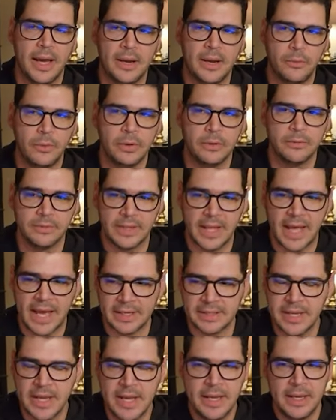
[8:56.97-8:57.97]
I would have
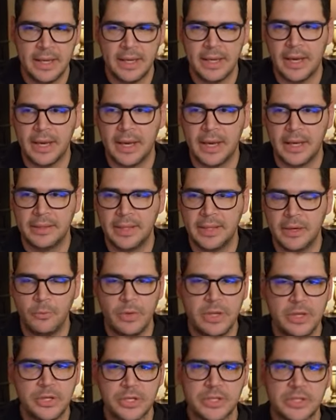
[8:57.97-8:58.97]
liked. That
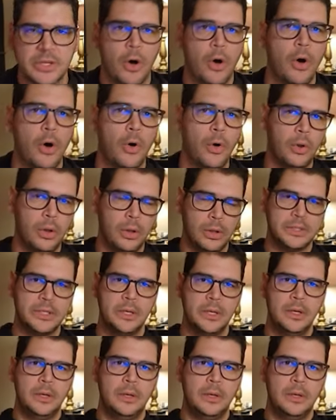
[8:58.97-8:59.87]
we just hold